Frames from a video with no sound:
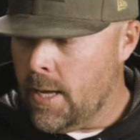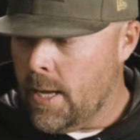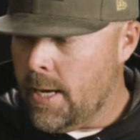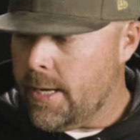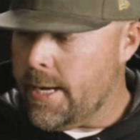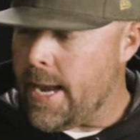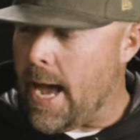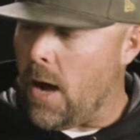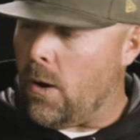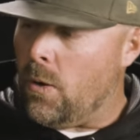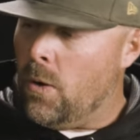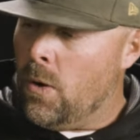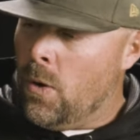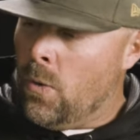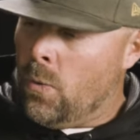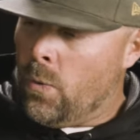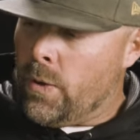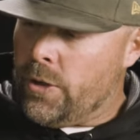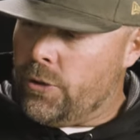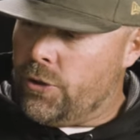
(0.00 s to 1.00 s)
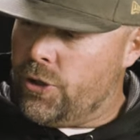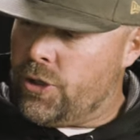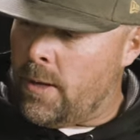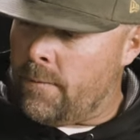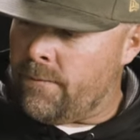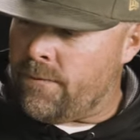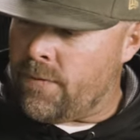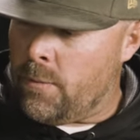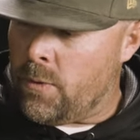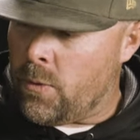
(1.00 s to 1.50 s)
Now, when you
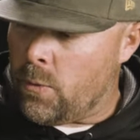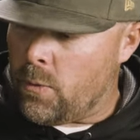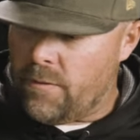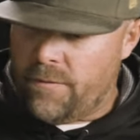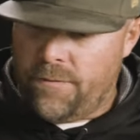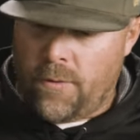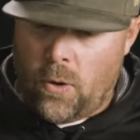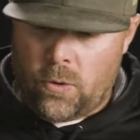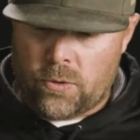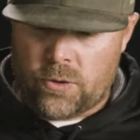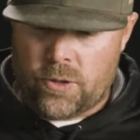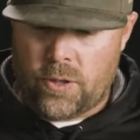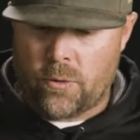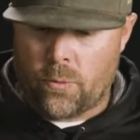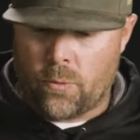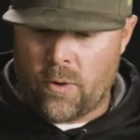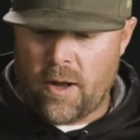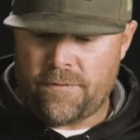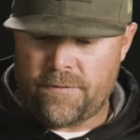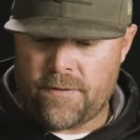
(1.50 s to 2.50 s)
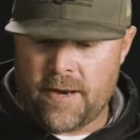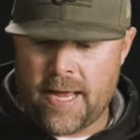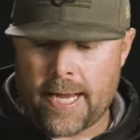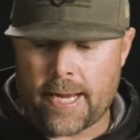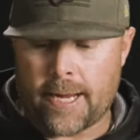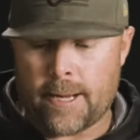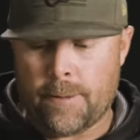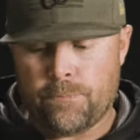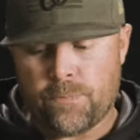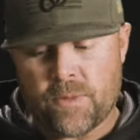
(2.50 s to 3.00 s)
jump from the Revolt to the
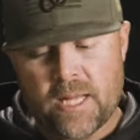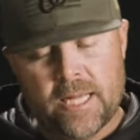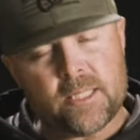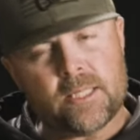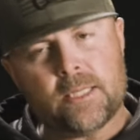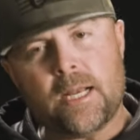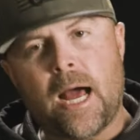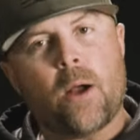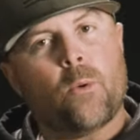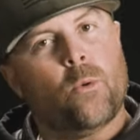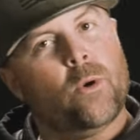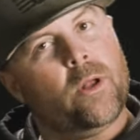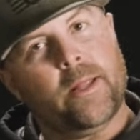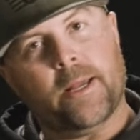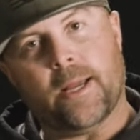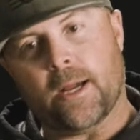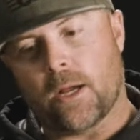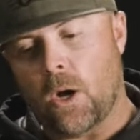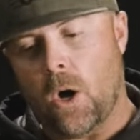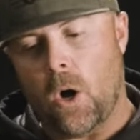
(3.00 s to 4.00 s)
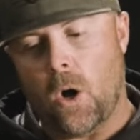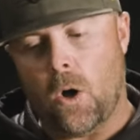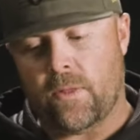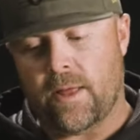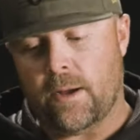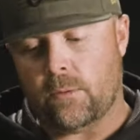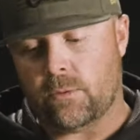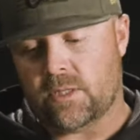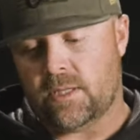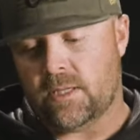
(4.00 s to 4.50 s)
Roughneck, it's not really a call
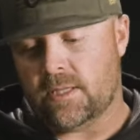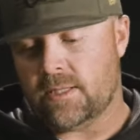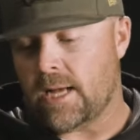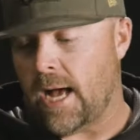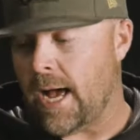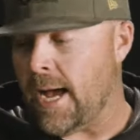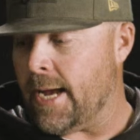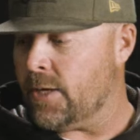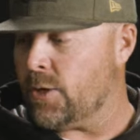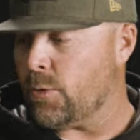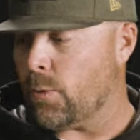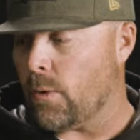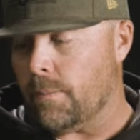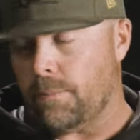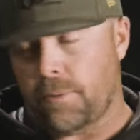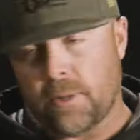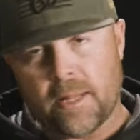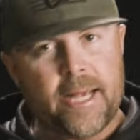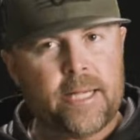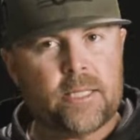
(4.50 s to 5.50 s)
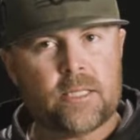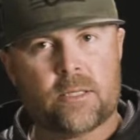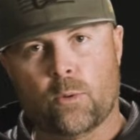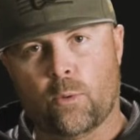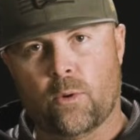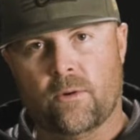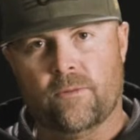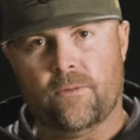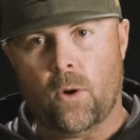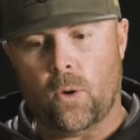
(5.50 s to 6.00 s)
that was designed to replace the
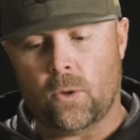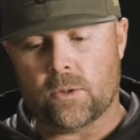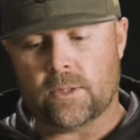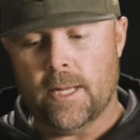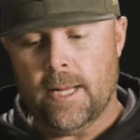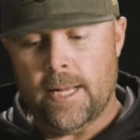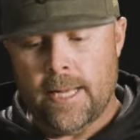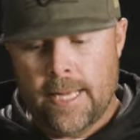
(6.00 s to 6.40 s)
Revolt.